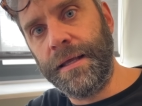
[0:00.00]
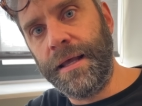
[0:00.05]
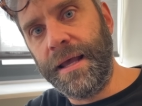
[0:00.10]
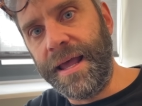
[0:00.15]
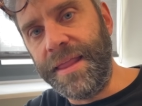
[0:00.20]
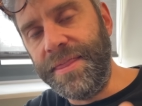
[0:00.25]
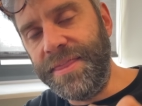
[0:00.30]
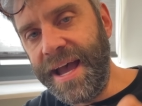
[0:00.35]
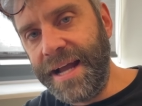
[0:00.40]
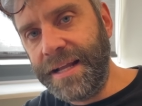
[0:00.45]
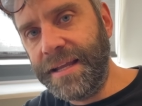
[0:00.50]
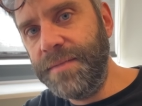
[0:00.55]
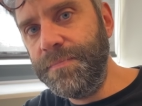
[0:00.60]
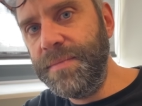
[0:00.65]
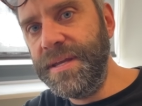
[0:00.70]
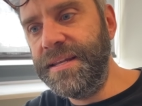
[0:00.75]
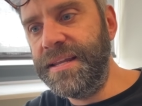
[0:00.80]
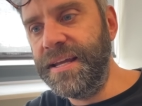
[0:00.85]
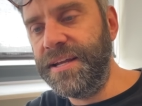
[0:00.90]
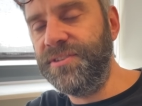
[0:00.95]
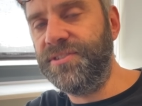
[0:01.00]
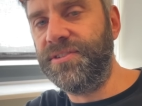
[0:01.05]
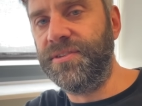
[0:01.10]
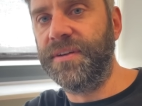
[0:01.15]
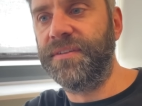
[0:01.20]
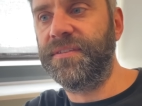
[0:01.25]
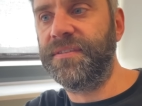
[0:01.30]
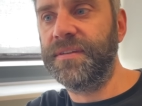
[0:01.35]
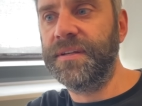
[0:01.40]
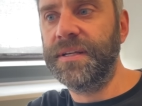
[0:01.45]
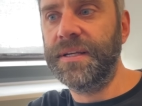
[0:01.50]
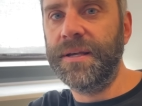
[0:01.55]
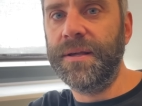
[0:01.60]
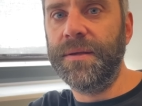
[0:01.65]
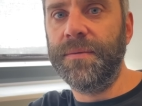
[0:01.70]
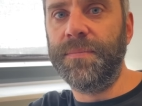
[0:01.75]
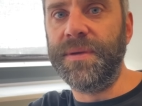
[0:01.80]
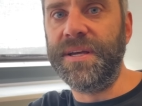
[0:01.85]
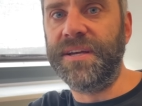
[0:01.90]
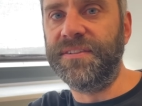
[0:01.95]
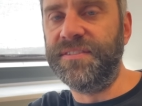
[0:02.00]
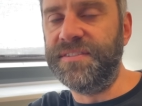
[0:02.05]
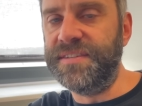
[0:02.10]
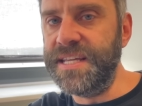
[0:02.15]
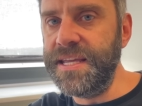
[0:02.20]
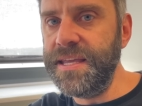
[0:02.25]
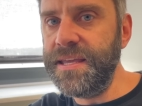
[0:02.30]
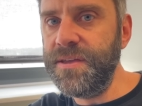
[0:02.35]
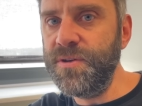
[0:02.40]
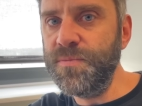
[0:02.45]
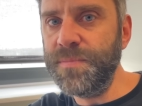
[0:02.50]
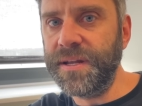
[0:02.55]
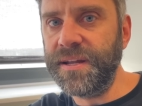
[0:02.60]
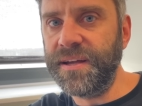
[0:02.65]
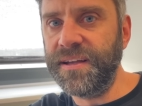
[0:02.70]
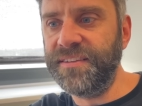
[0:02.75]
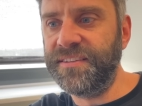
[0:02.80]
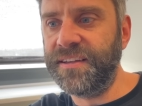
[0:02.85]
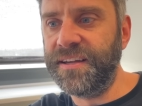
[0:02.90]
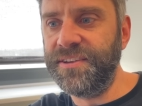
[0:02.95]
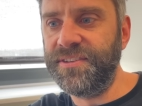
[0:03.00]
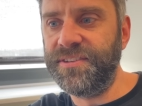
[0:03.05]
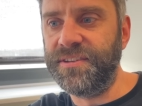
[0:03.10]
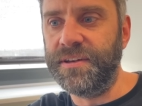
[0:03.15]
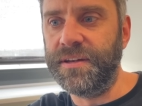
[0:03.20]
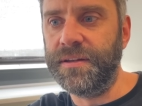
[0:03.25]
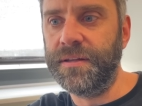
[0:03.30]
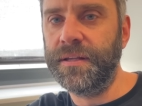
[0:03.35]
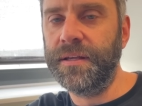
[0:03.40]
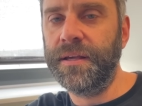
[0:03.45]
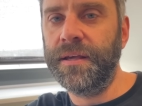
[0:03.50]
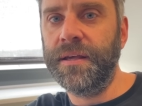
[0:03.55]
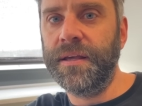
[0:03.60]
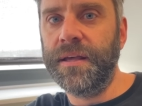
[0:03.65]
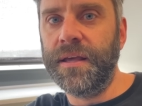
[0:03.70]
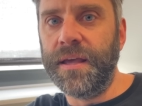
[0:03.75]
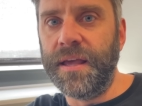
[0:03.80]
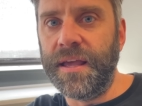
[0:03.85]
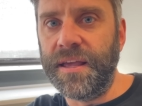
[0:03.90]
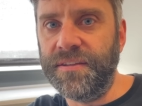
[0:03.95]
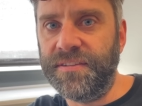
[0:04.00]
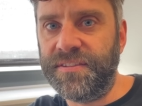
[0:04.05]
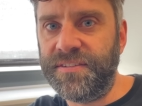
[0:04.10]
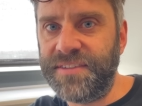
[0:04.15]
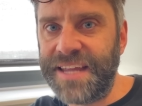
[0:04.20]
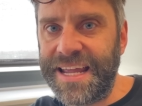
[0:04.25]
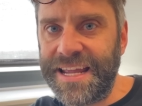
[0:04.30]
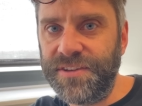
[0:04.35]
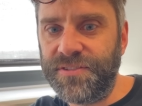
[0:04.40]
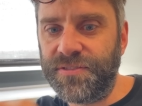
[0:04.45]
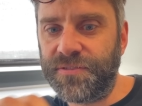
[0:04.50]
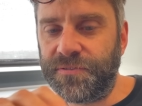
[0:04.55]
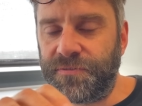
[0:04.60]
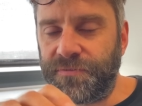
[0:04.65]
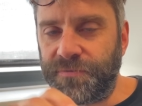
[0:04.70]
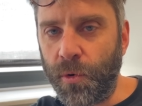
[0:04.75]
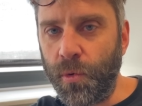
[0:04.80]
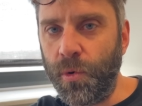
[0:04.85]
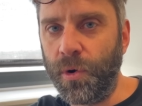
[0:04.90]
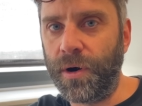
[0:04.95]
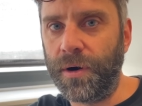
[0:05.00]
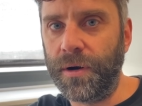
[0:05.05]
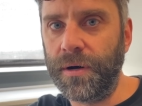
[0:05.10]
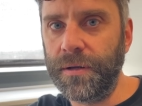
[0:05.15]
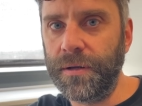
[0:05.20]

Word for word: And that can be dangerous because dehumanization is stage four